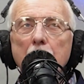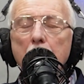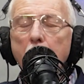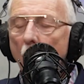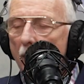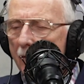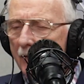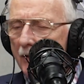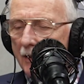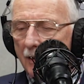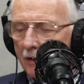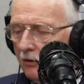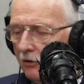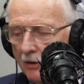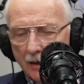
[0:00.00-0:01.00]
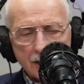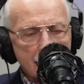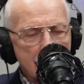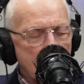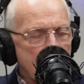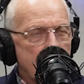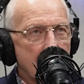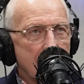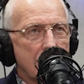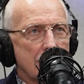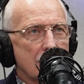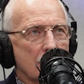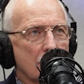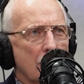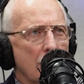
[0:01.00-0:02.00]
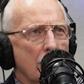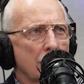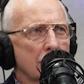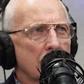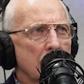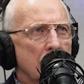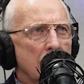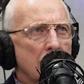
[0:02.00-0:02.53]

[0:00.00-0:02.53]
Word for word: part of his legislation, I think it's called